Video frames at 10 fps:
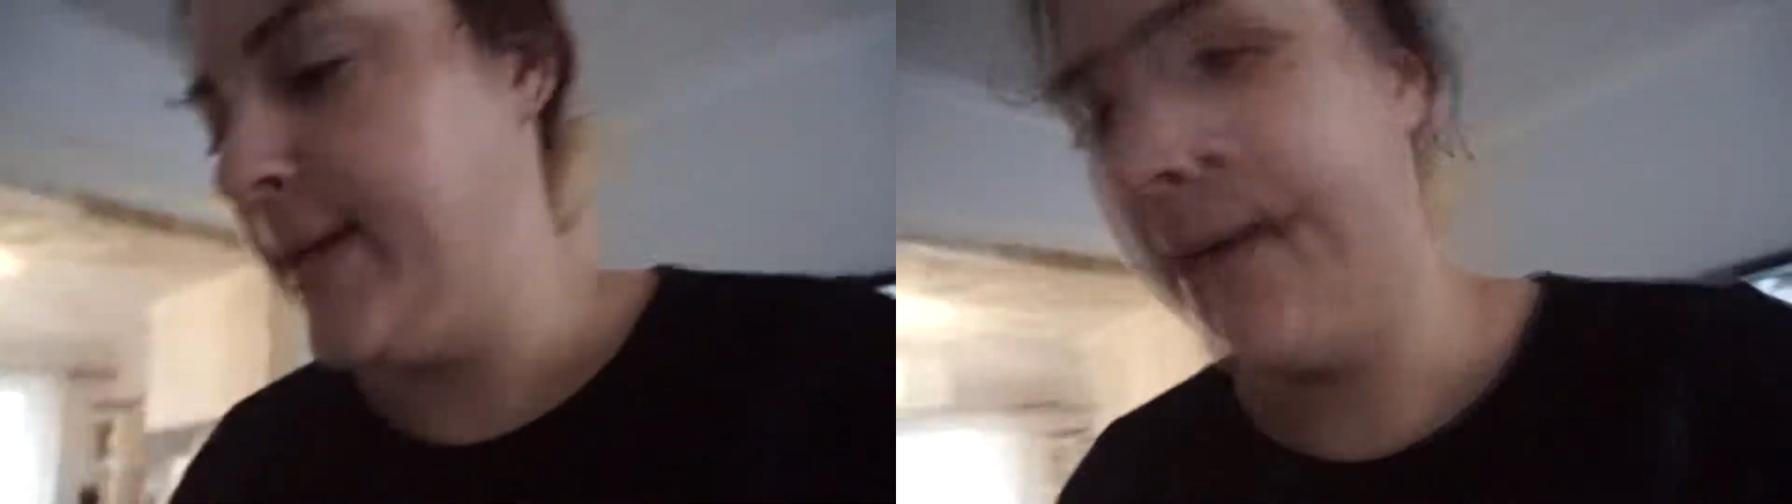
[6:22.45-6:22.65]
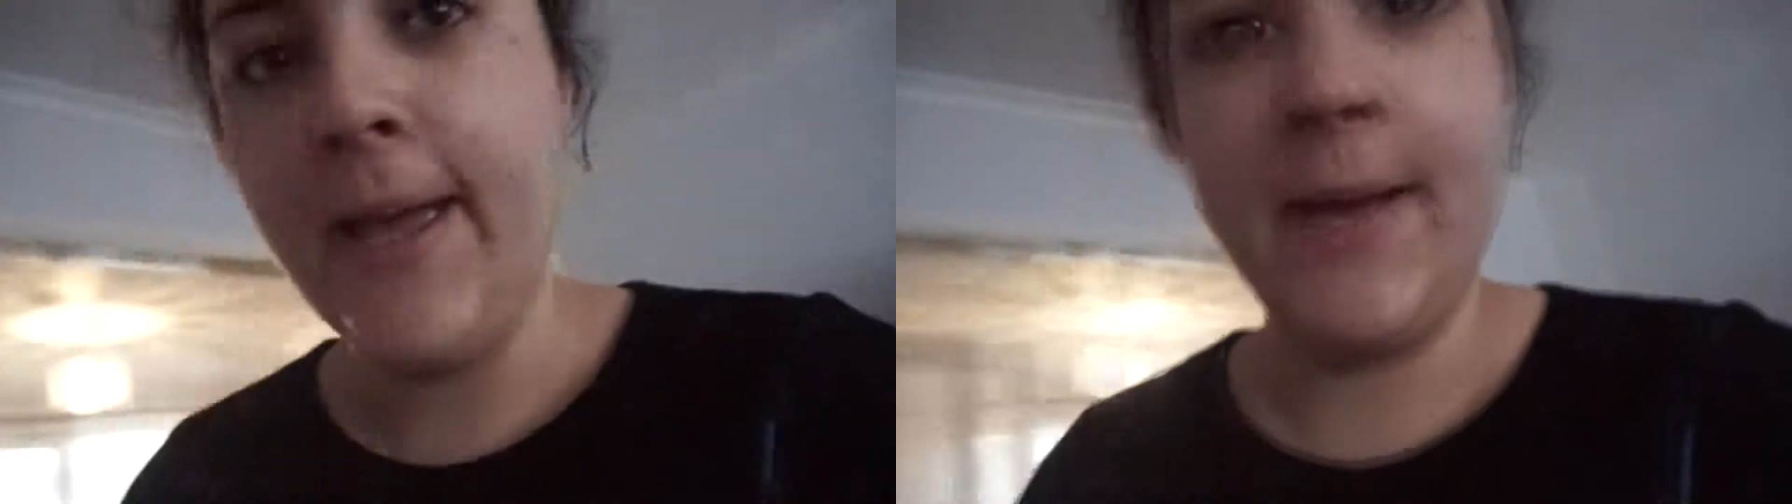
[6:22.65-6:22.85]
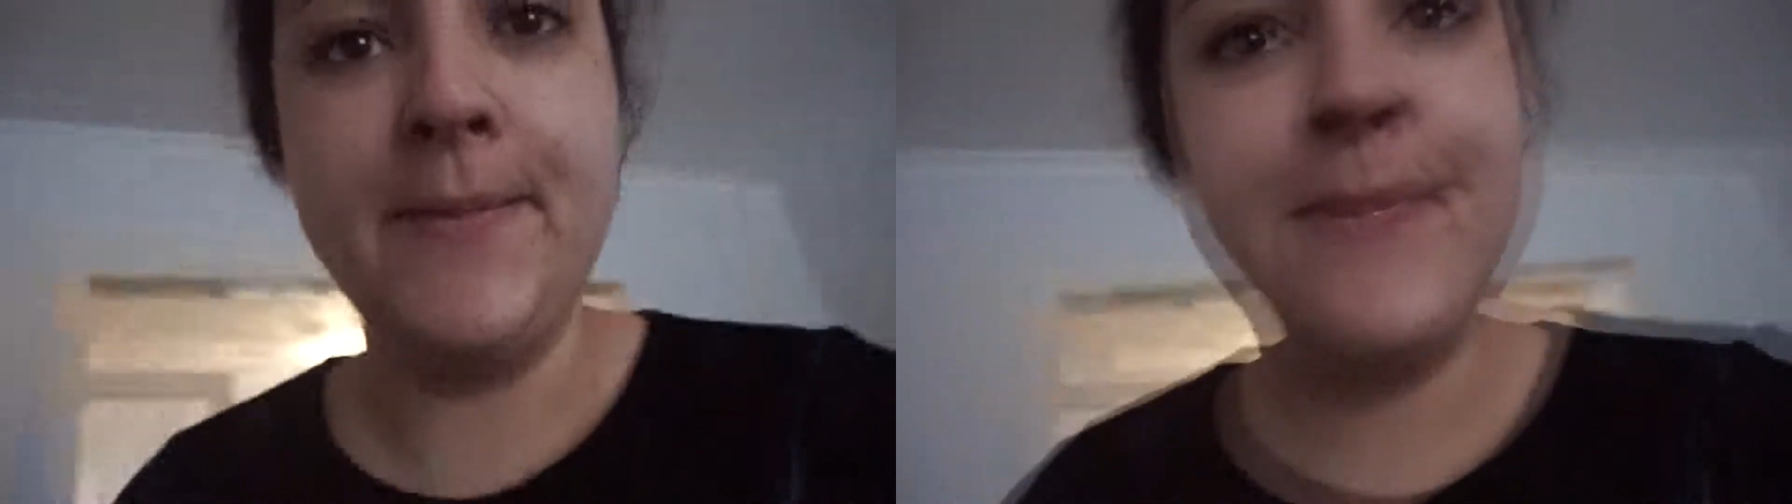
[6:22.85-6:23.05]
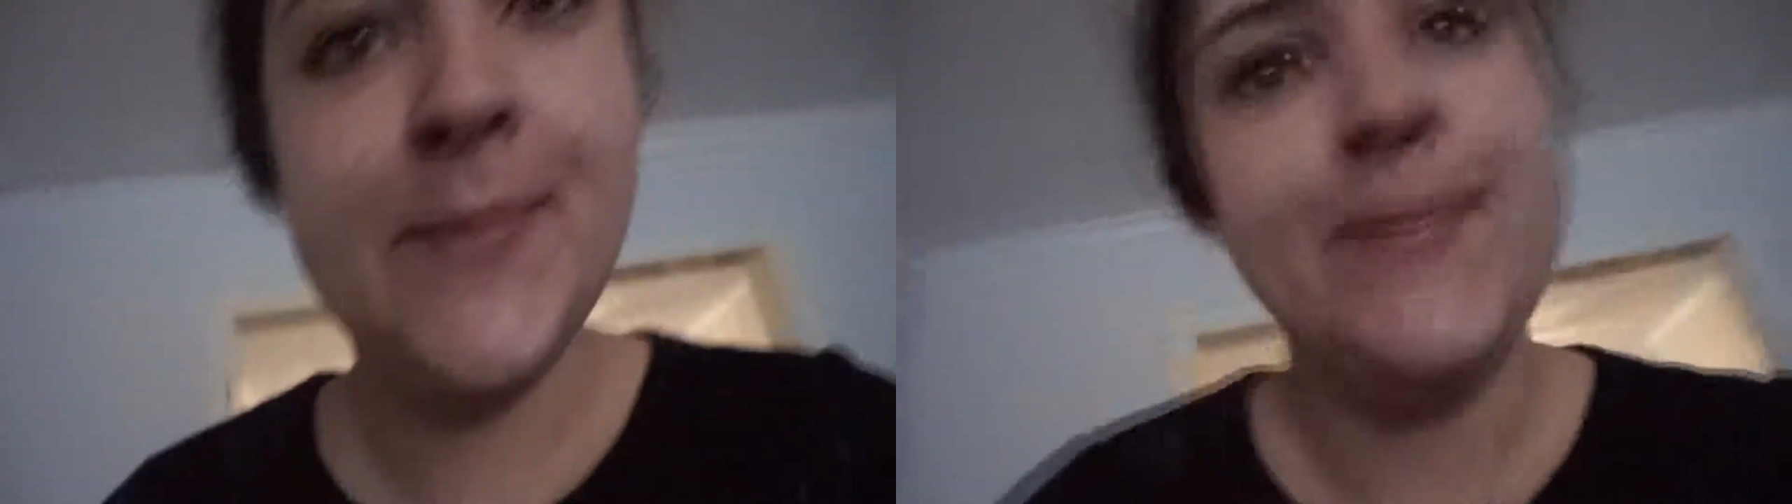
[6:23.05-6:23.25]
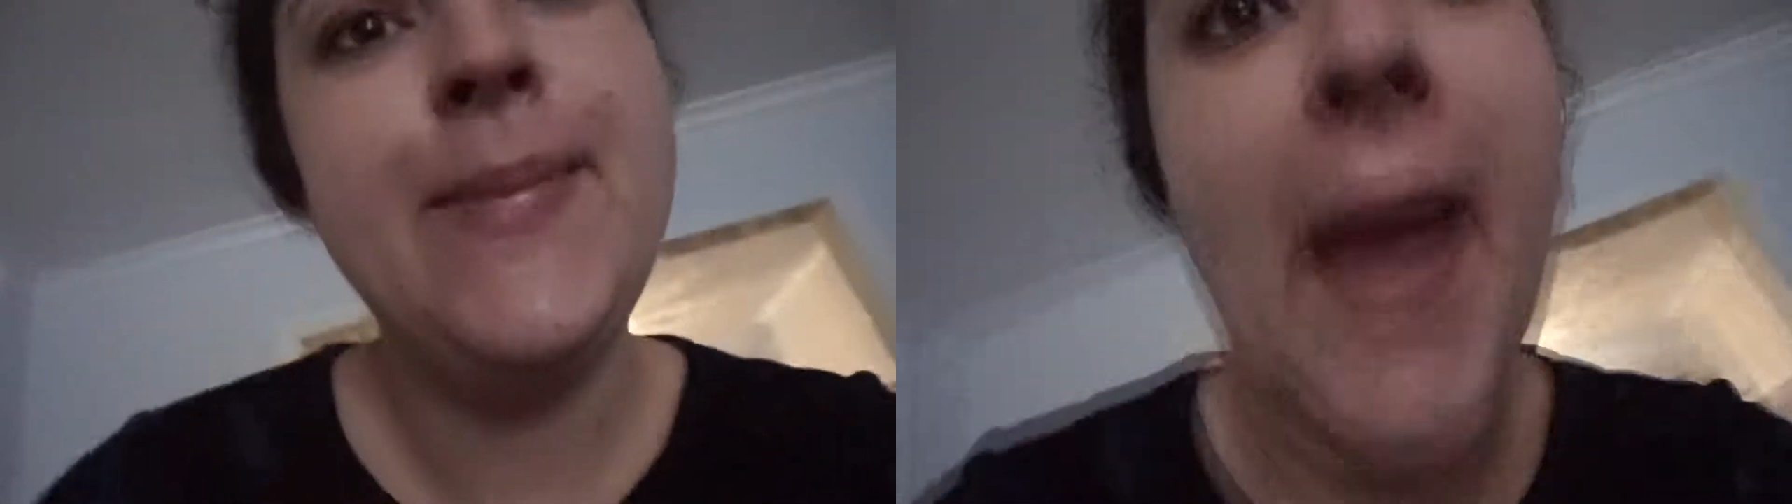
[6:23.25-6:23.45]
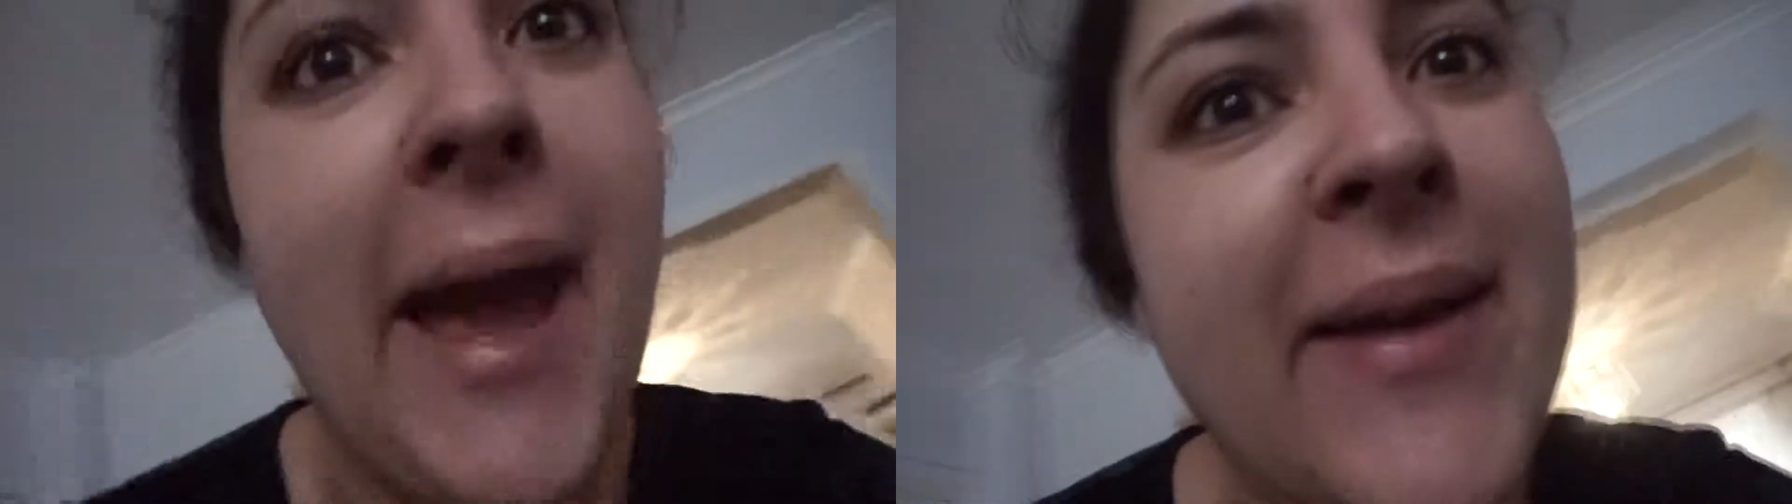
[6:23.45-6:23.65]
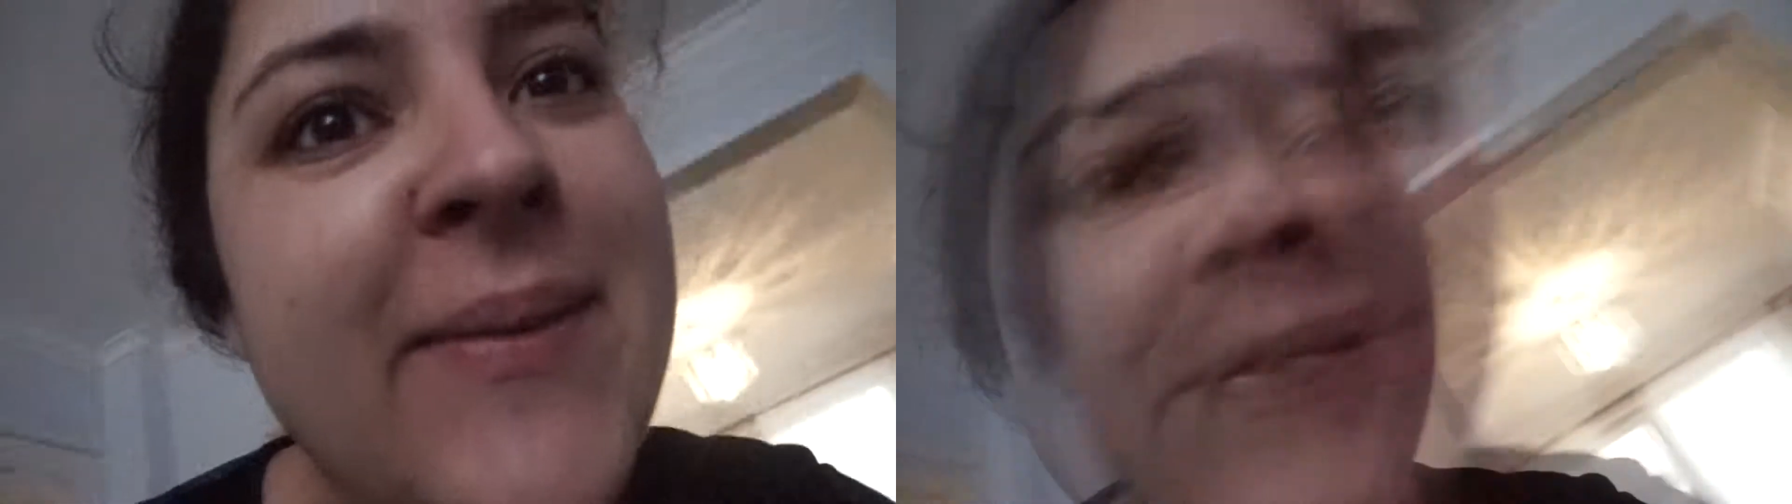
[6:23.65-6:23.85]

Yeah. Ah.